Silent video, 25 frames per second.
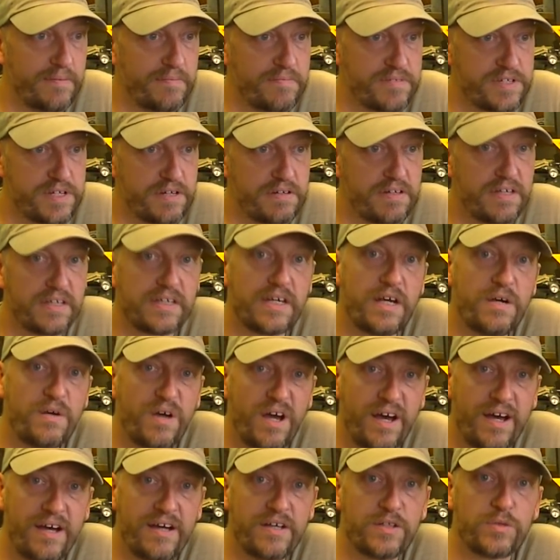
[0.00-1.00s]
So you go
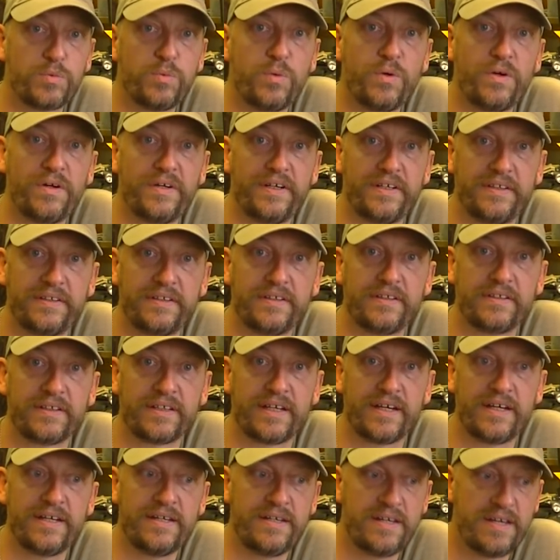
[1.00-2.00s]
hardwired.
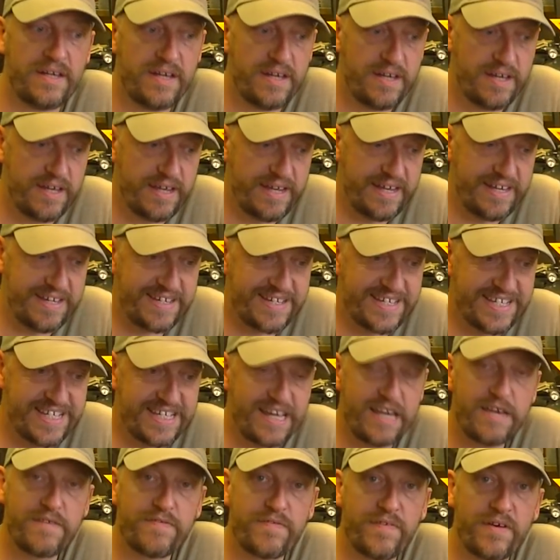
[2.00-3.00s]
Okay, it's
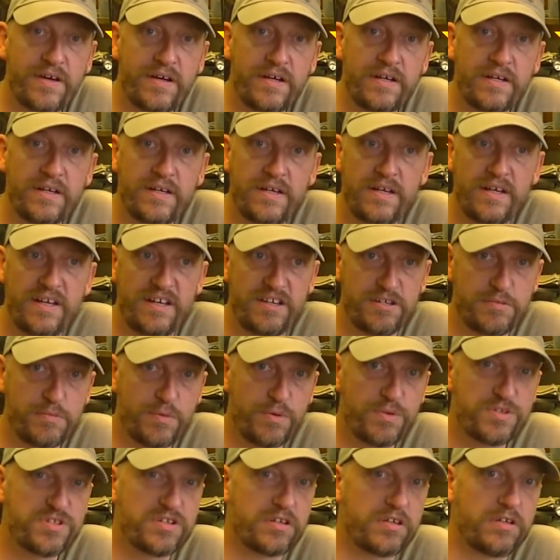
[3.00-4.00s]
safer, it's
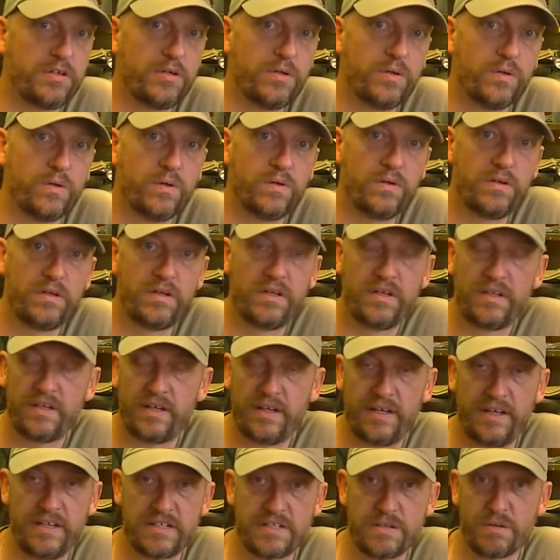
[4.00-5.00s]
more secure,
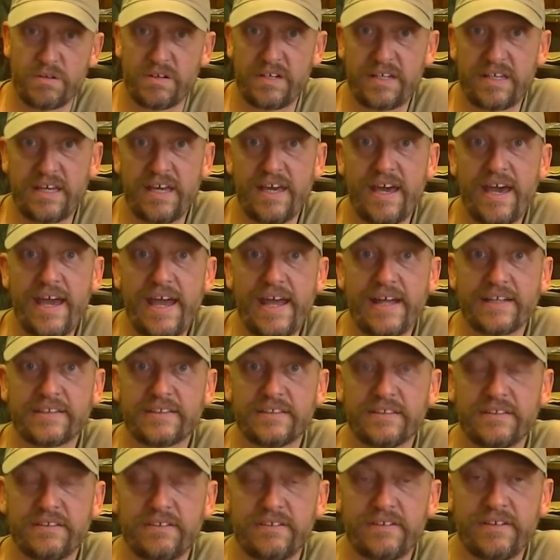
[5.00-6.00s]
and it's not going to get
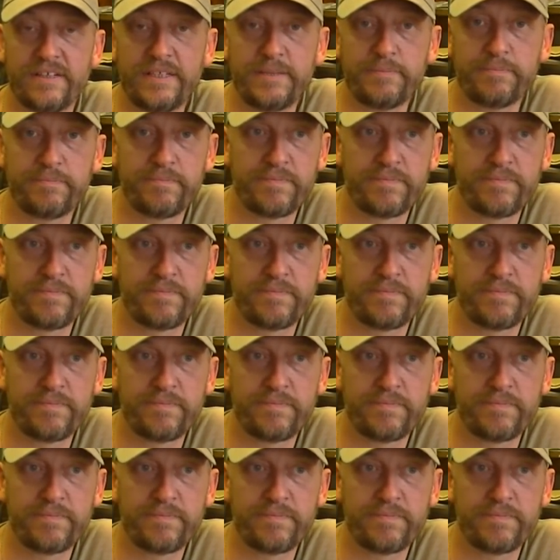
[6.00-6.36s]
hacked. All right.